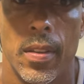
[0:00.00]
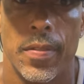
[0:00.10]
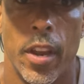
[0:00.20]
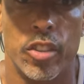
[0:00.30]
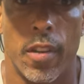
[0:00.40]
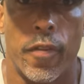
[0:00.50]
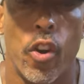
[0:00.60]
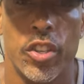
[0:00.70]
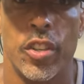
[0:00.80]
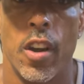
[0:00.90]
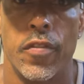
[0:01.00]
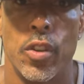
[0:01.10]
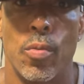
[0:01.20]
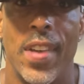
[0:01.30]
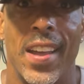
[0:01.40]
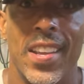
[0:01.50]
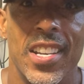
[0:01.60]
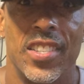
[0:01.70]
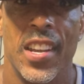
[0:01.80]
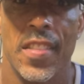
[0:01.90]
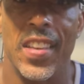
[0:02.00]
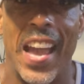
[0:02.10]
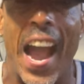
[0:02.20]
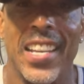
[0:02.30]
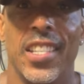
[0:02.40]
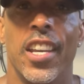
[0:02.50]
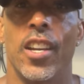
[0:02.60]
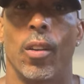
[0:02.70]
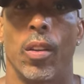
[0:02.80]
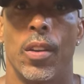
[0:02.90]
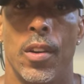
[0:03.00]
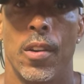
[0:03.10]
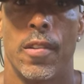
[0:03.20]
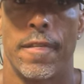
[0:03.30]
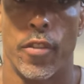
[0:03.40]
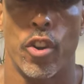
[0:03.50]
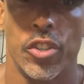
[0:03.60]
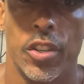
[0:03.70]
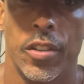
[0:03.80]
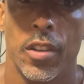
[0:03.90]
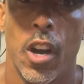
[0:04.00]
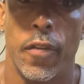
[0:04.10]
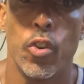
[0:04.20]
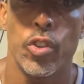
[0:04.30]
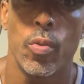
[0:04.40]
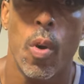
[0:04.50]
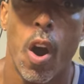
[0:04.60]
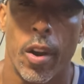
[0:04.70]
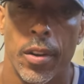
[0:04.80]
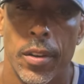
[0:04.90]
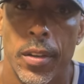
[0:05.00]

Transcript: There's a version of you that is the ideal version of who you are.